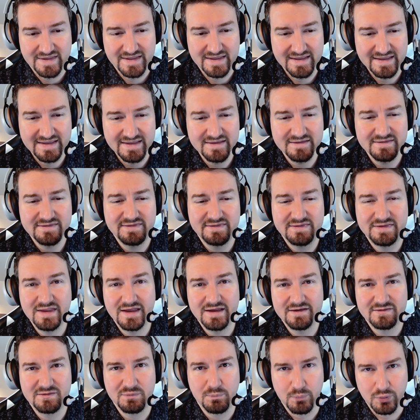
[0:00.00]
Is
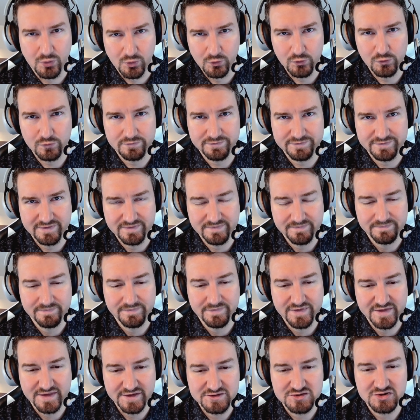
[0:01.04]
this proof
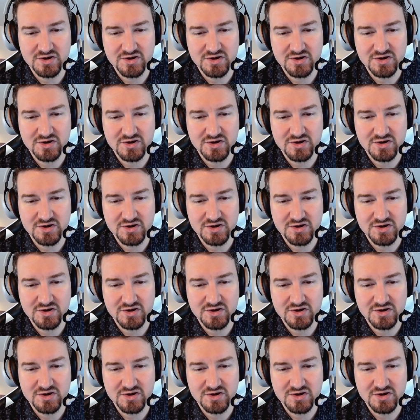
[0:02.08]
that